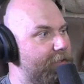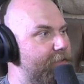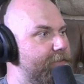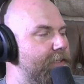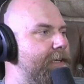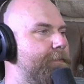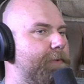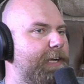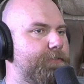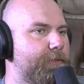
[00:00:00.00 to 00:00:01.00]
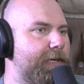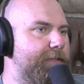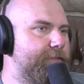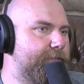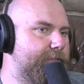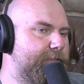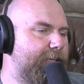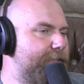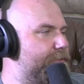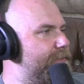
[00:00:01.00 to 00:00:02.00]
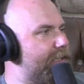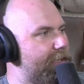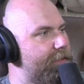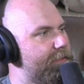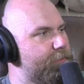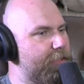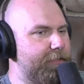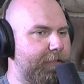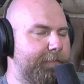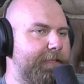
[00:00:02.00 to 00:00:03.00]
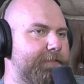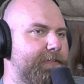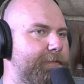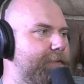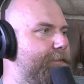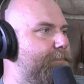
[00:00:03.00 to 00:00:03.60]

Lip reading: guns, but I try to not do that. I'm not trying to be a